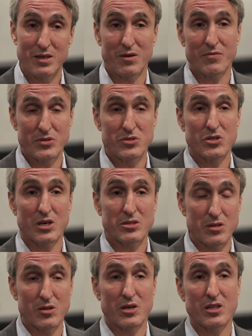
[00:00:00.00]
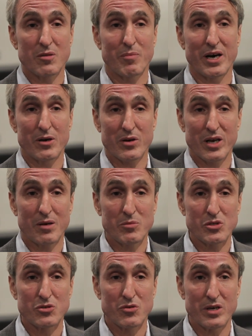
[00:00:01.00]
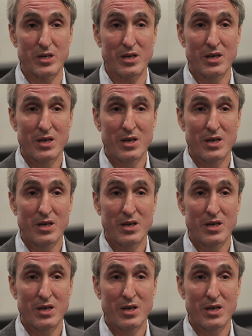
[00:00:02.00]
If you just look at the biochemistry,